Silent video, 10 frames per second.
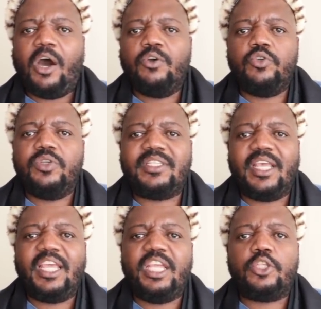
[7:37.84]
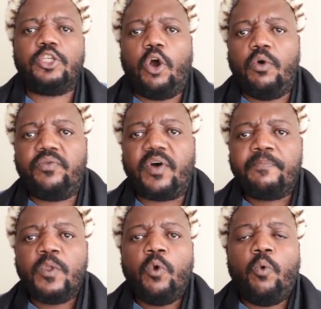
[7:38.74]
how do you say it's over
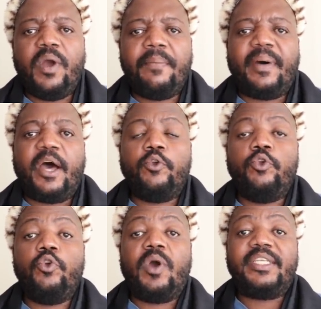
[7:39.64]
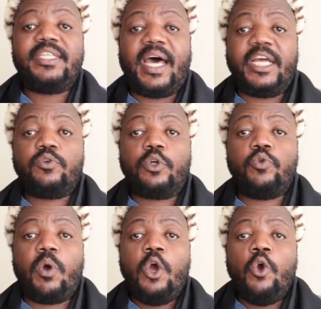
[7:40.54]
whereby you are tired of
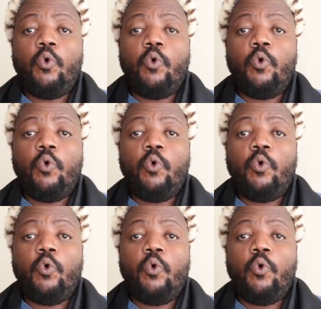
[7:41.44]
tour